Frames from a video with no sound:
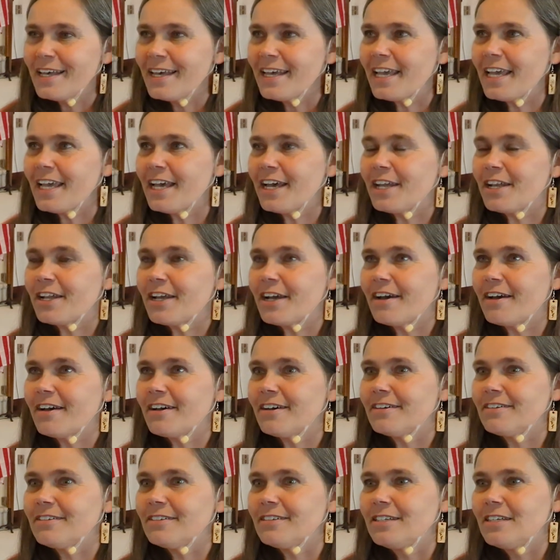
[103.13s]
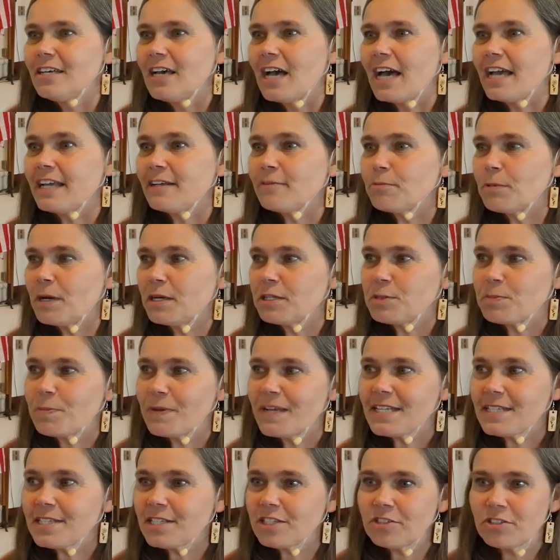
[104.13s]
and I was
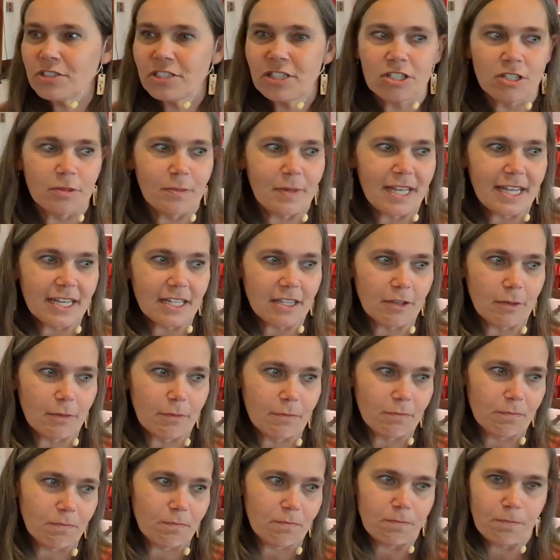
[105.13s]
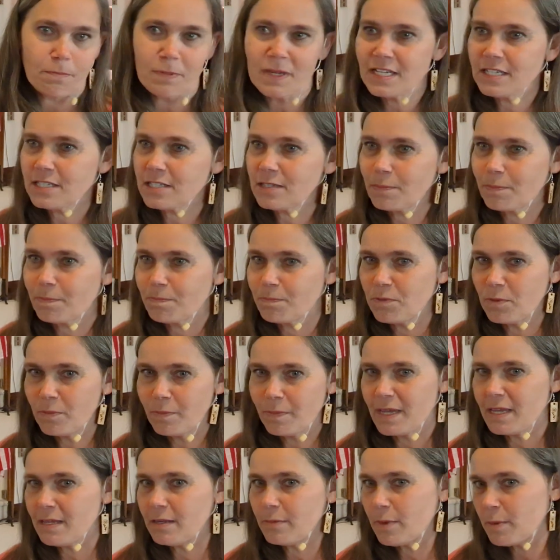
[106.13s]
basically only making the
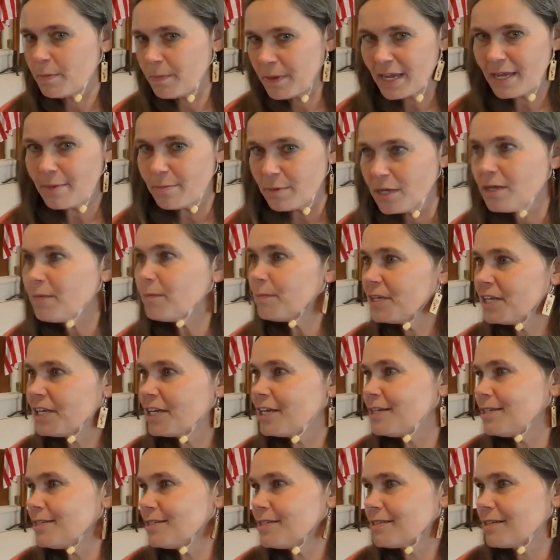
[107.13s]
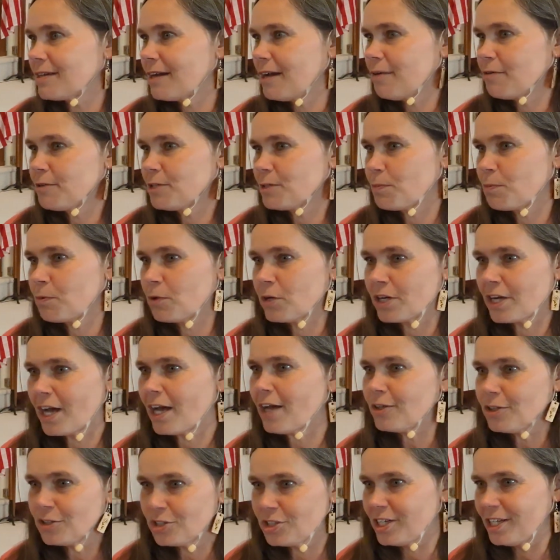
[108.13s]
minimum payment because I was a poor
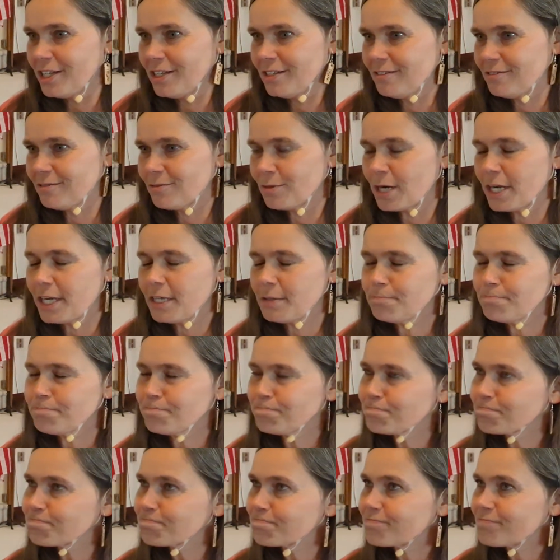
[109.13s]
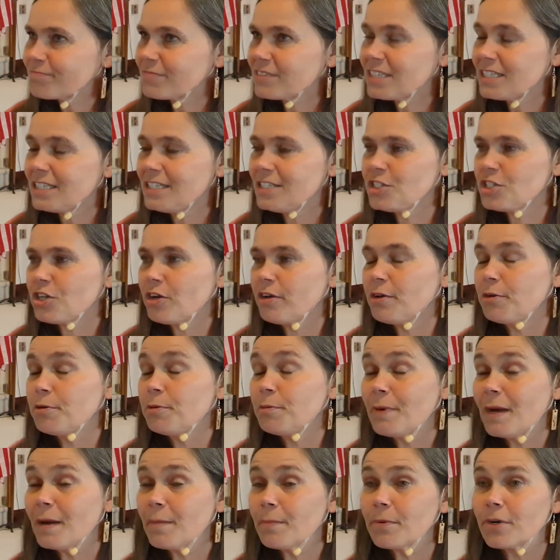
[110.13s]
college kid, right? And so I
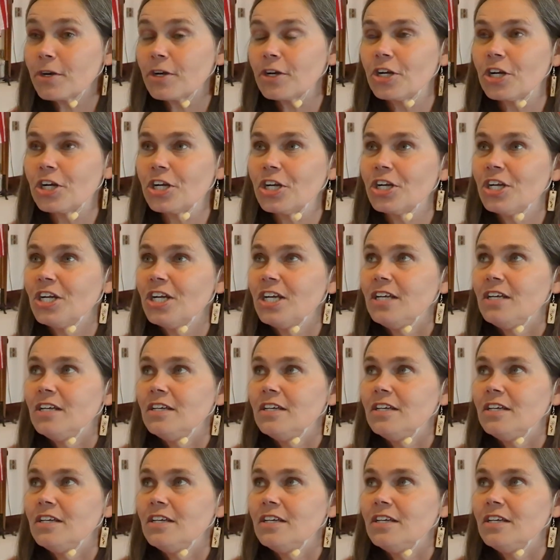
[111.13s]
remember